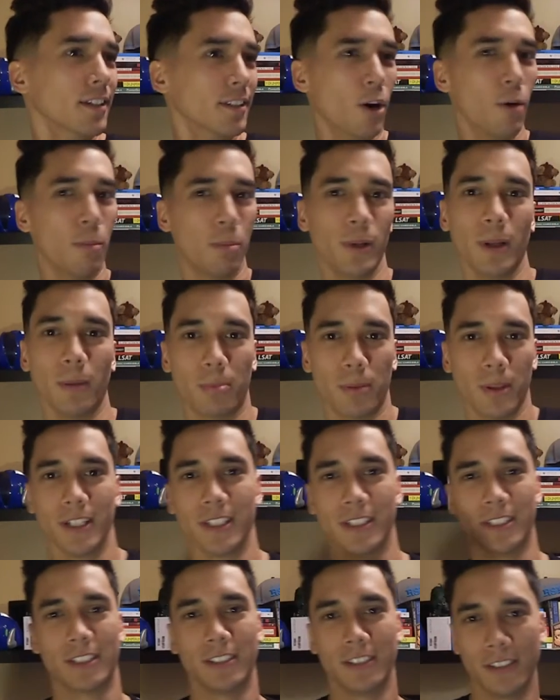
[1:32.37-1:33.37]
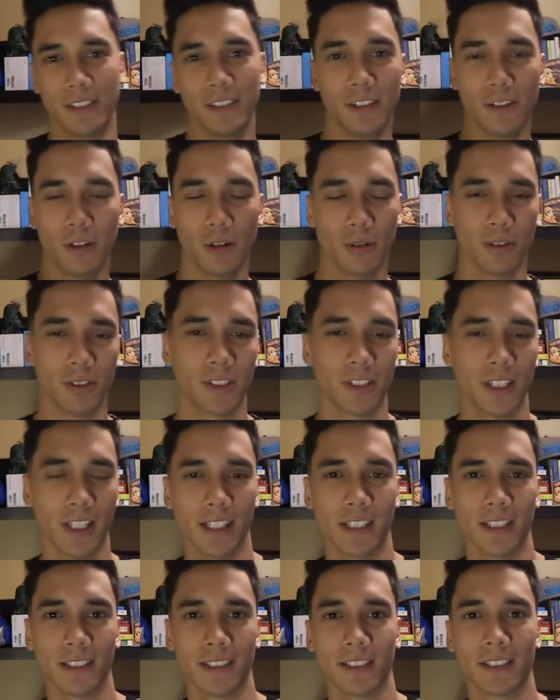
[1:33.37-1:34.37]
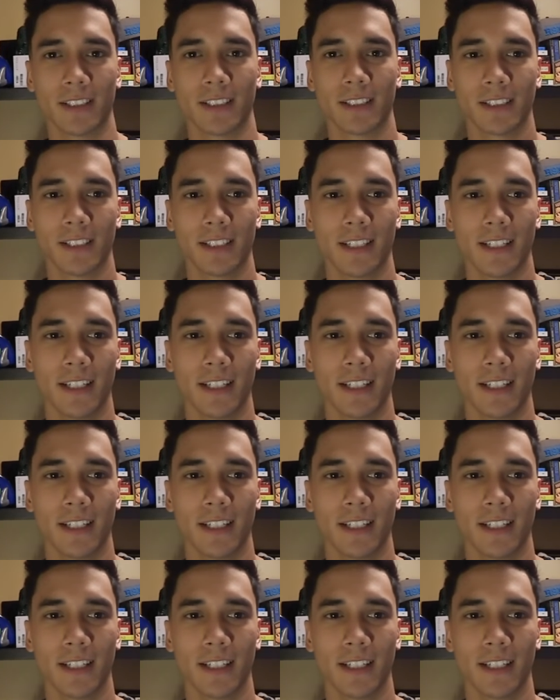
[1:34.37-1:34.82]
open up this, and you know, all those things.